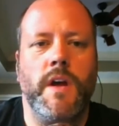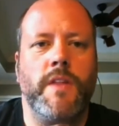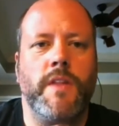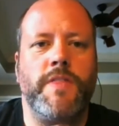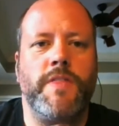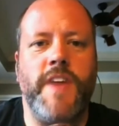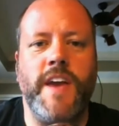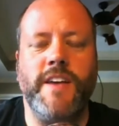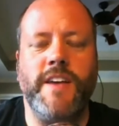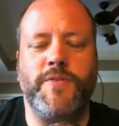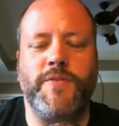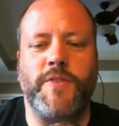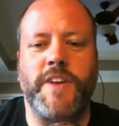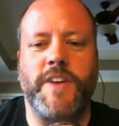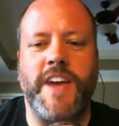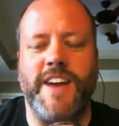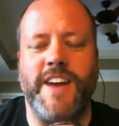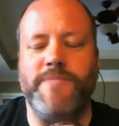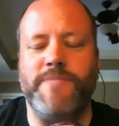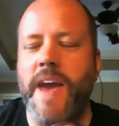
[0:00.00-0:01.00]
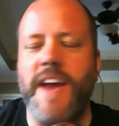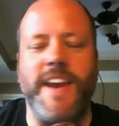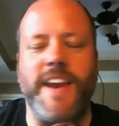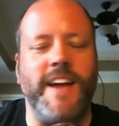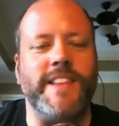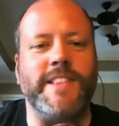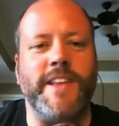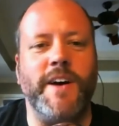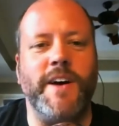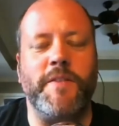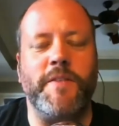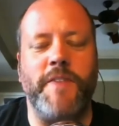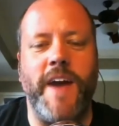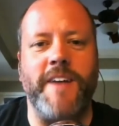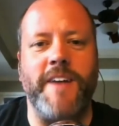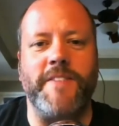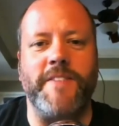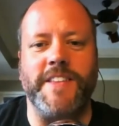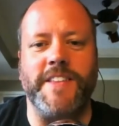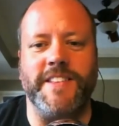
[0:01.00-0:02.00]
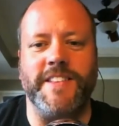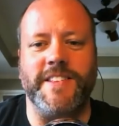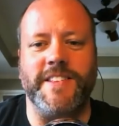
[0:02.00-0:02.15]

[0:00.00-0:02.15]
thanks for ca- man i love having the